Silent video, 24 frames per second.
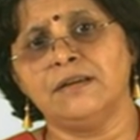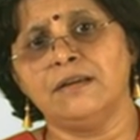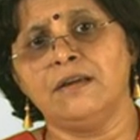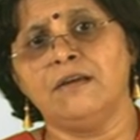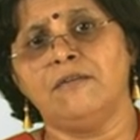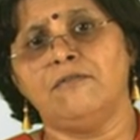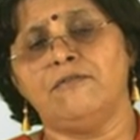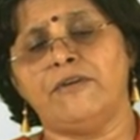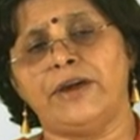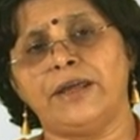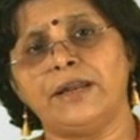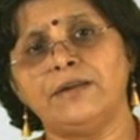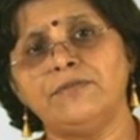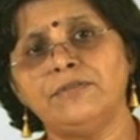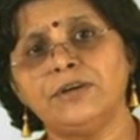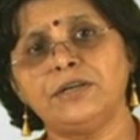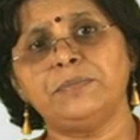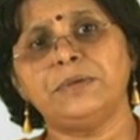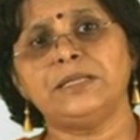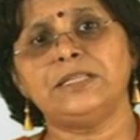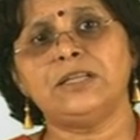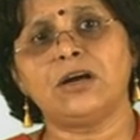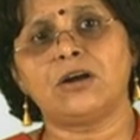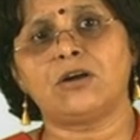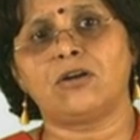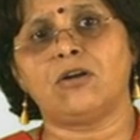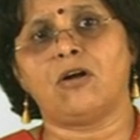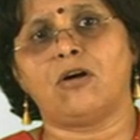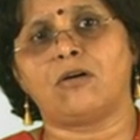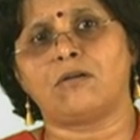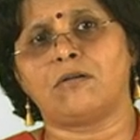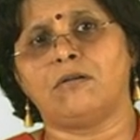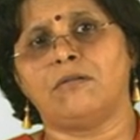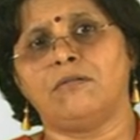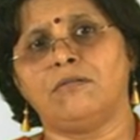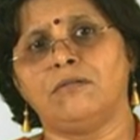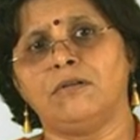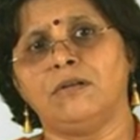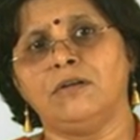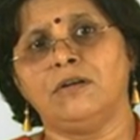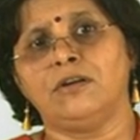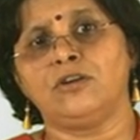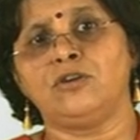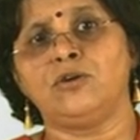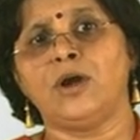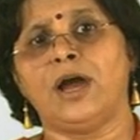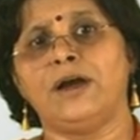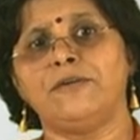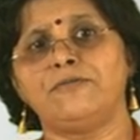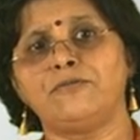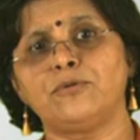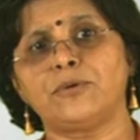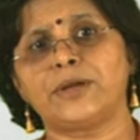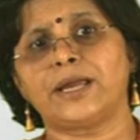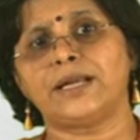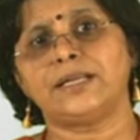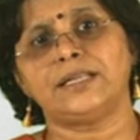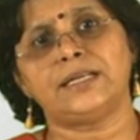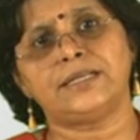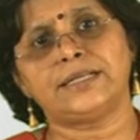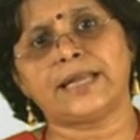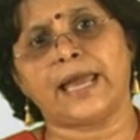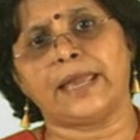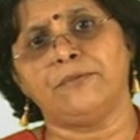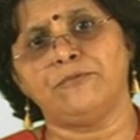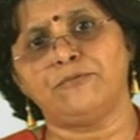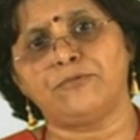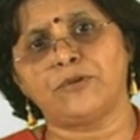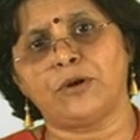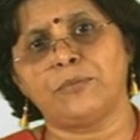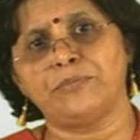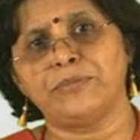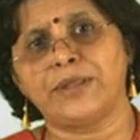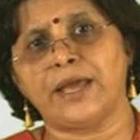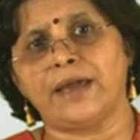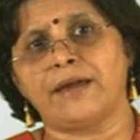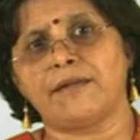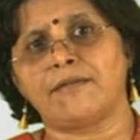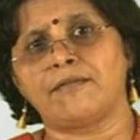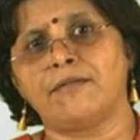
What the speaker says: wherever be the clock, you have to get the time from there,